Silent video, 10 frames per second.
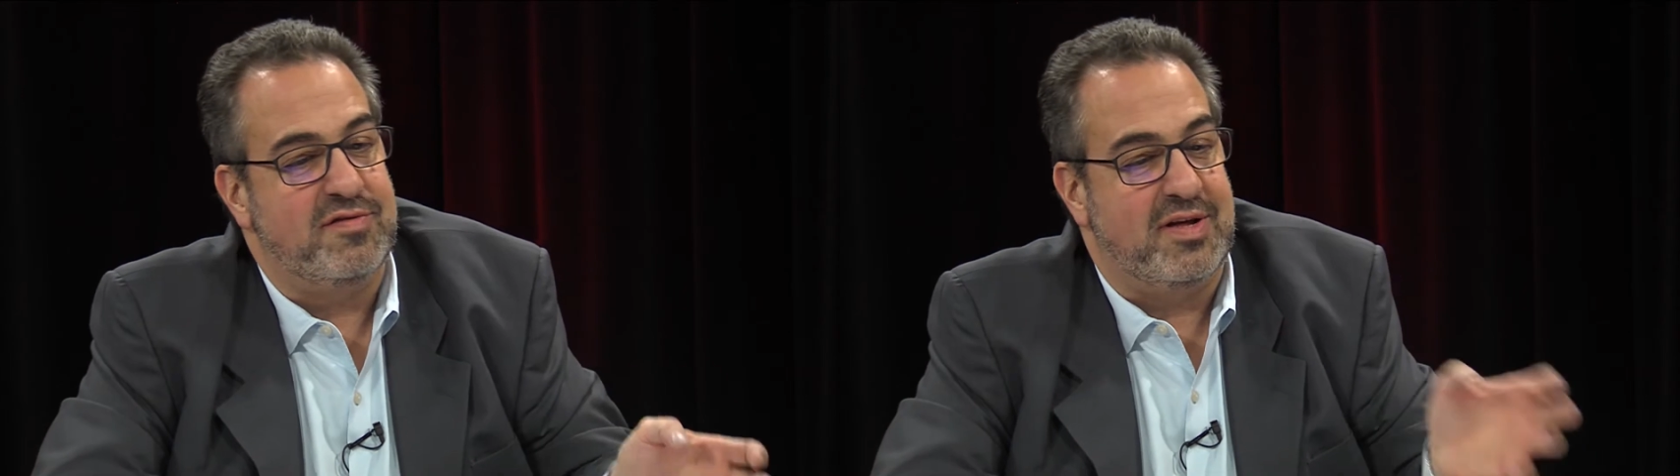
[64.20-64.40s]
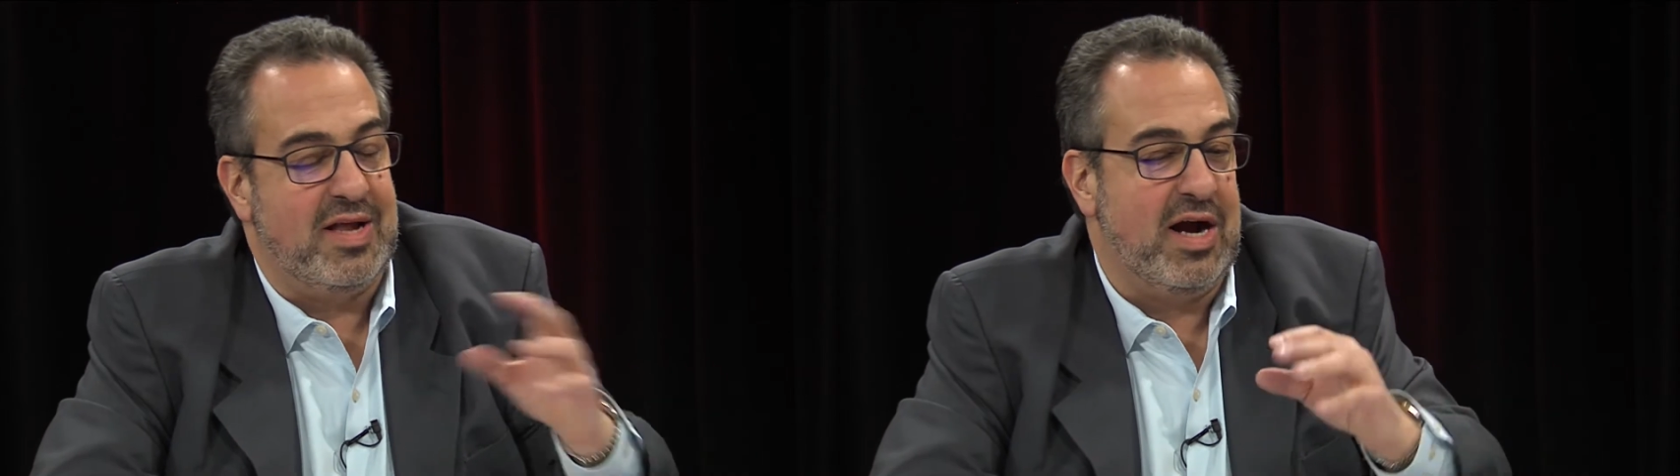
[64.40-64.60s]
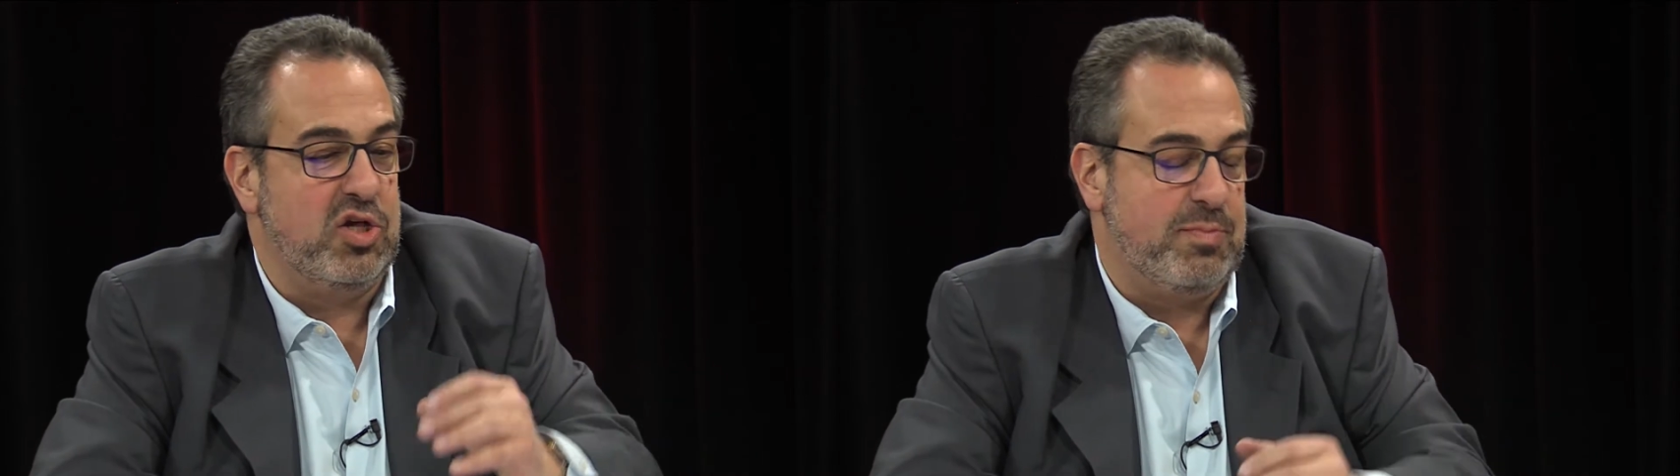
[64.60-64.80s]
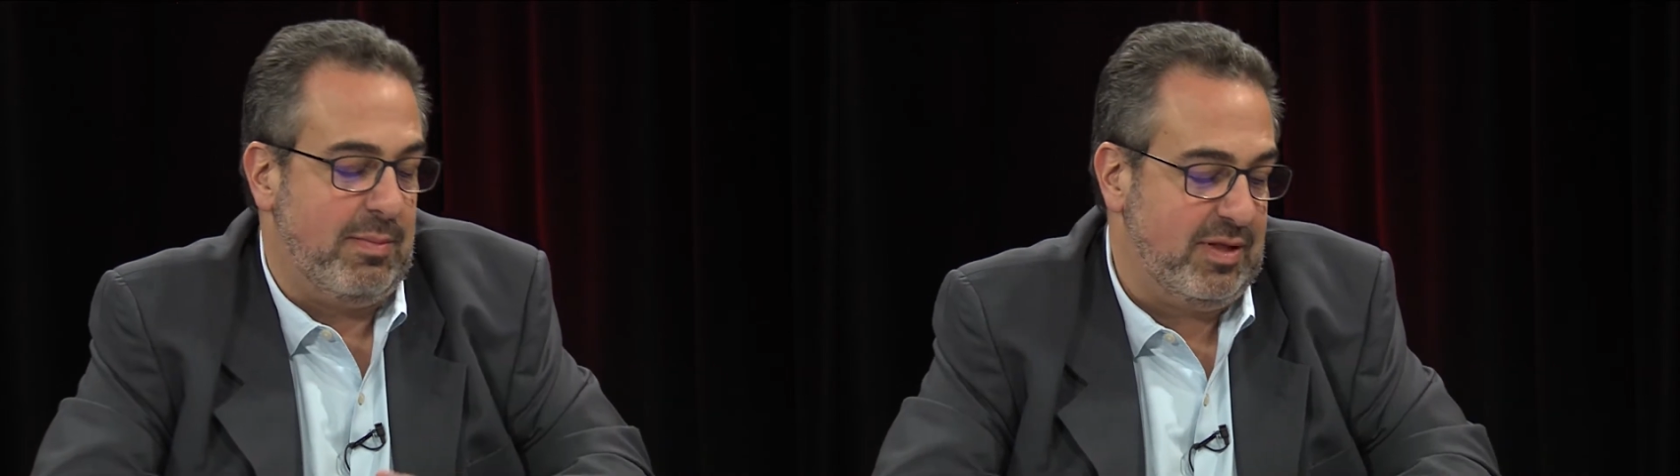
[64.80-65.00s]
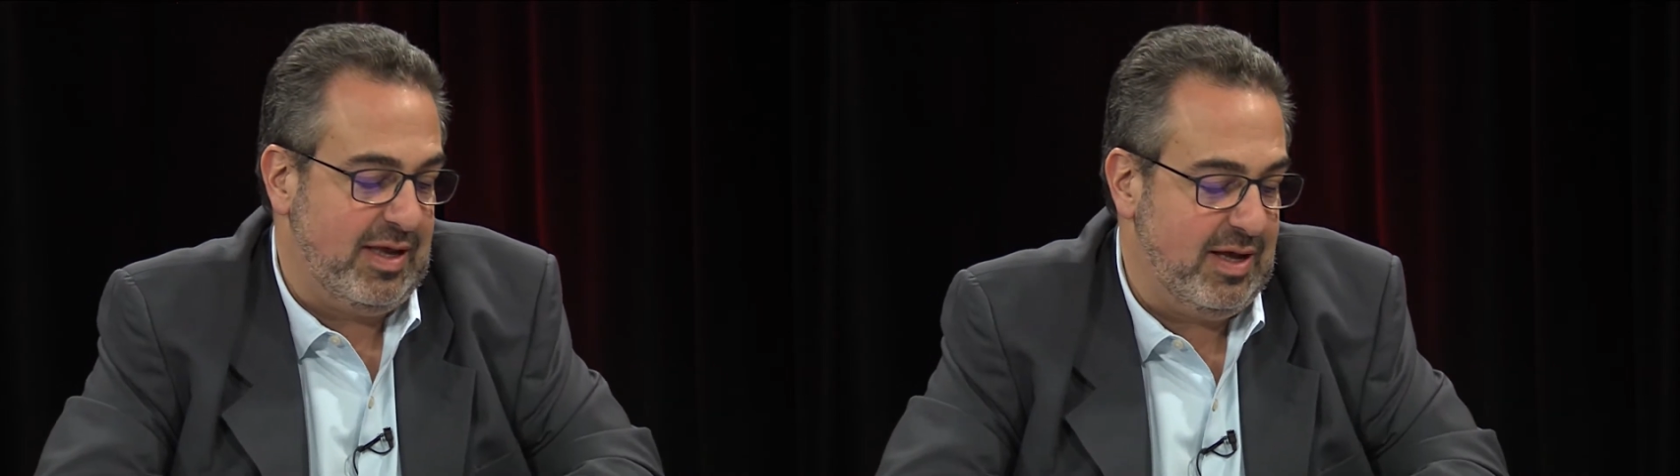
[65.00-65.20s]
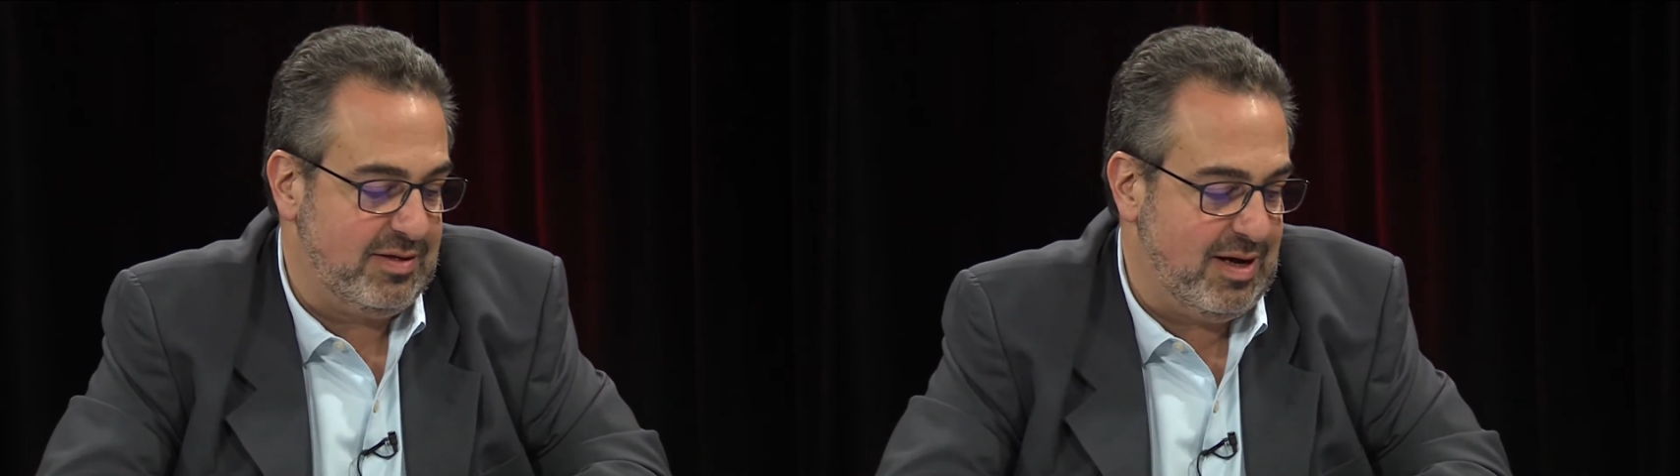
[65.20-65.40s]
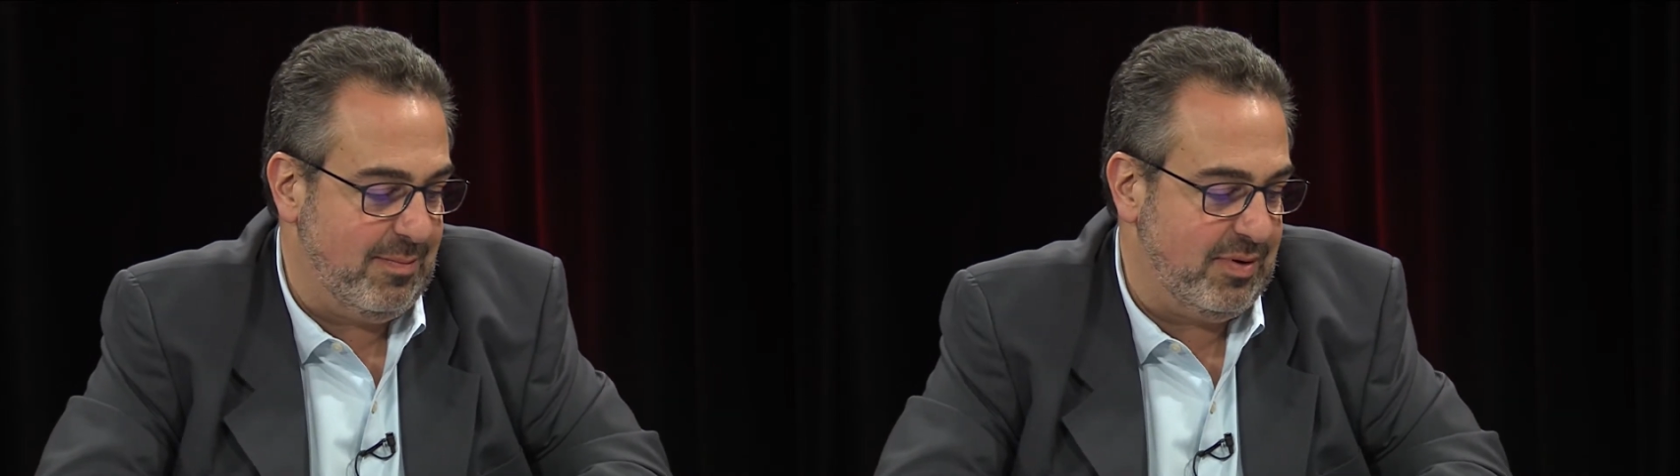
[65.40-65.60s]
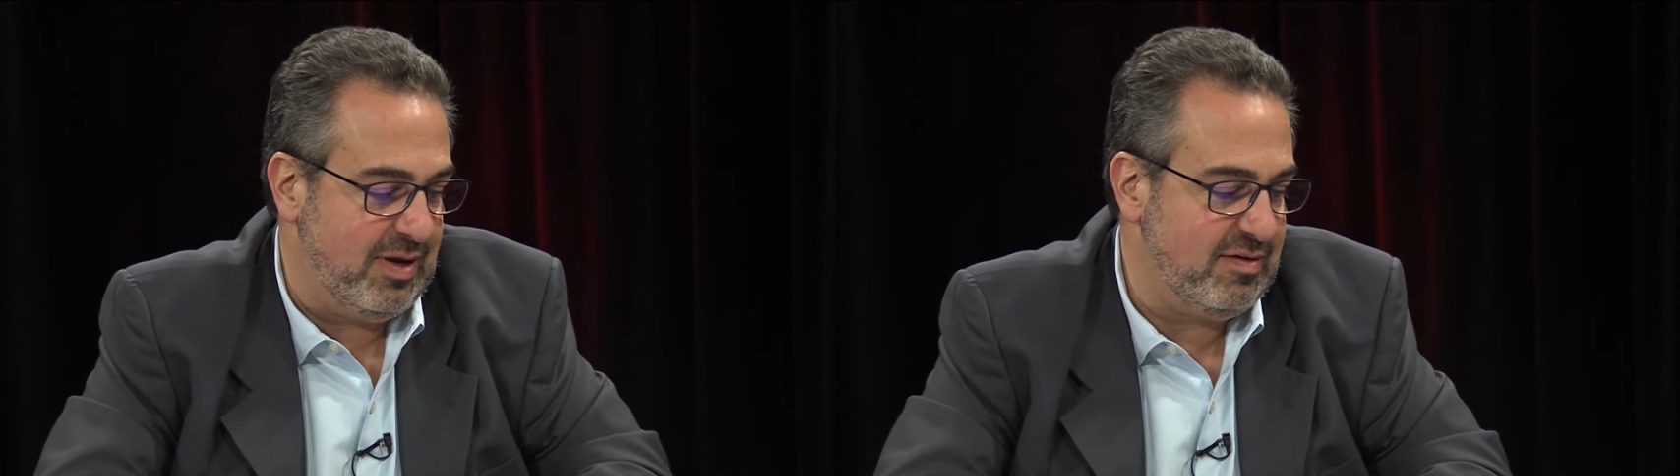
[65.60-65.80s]
to large publicly held
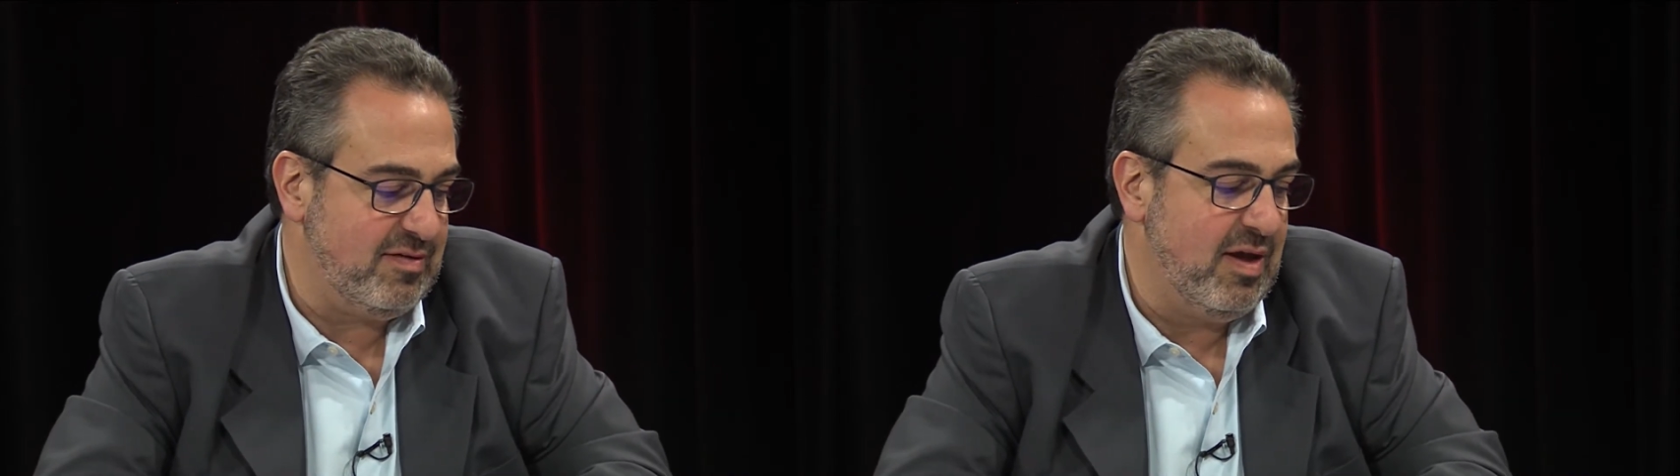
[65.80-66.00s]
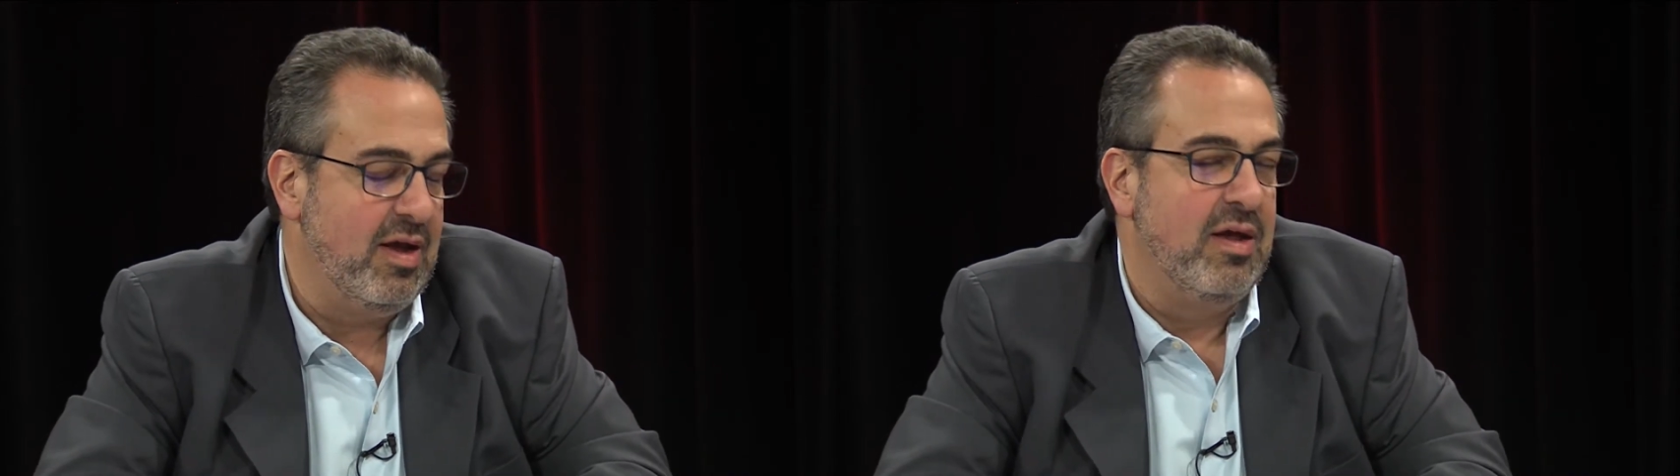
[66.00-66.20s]
companies.